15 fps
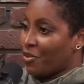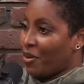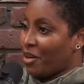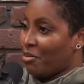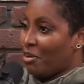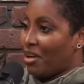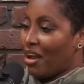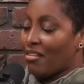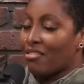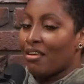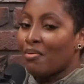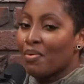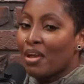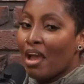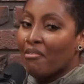forward a bit. I
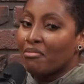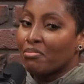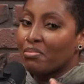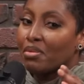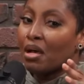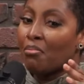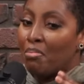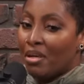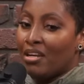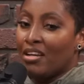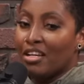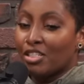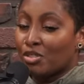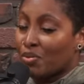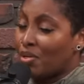think we gave him a bit of
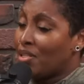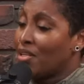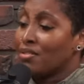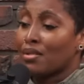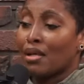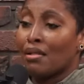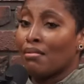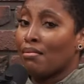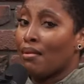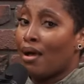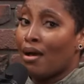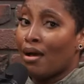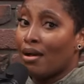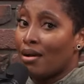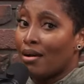history. There's a
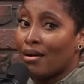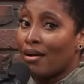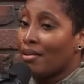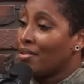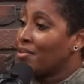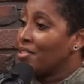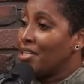lot There's other